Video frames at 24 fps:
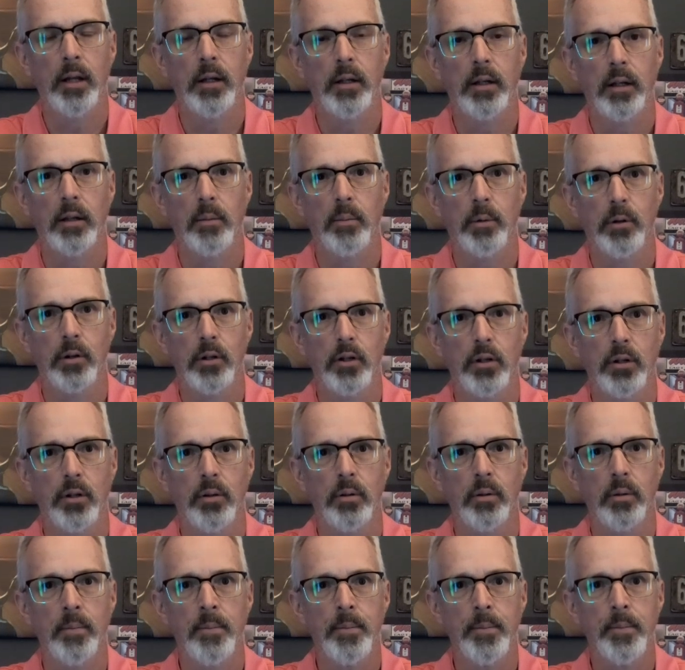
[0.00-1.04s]
the Indian
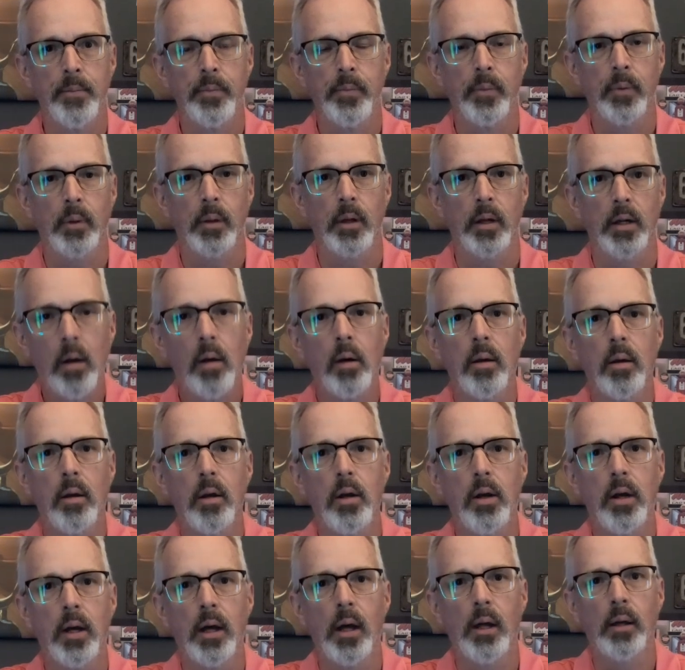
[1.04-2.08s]
Pursuit,
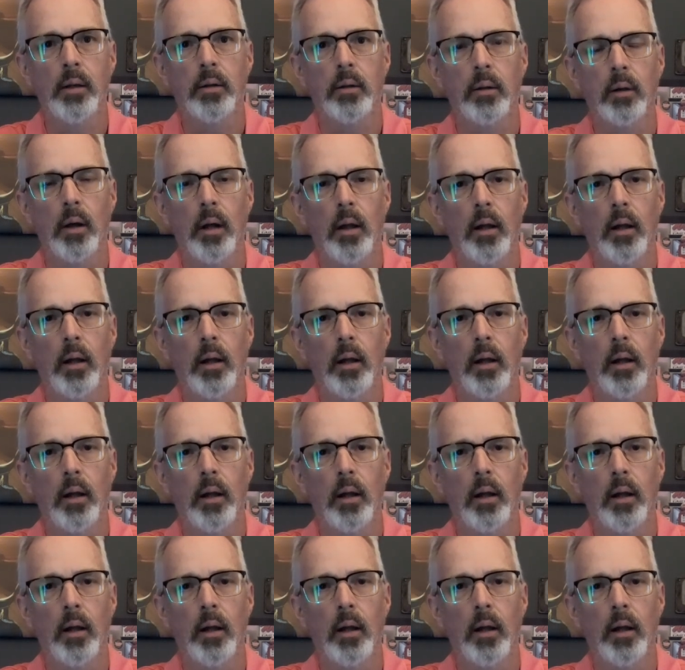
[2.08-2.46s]
you get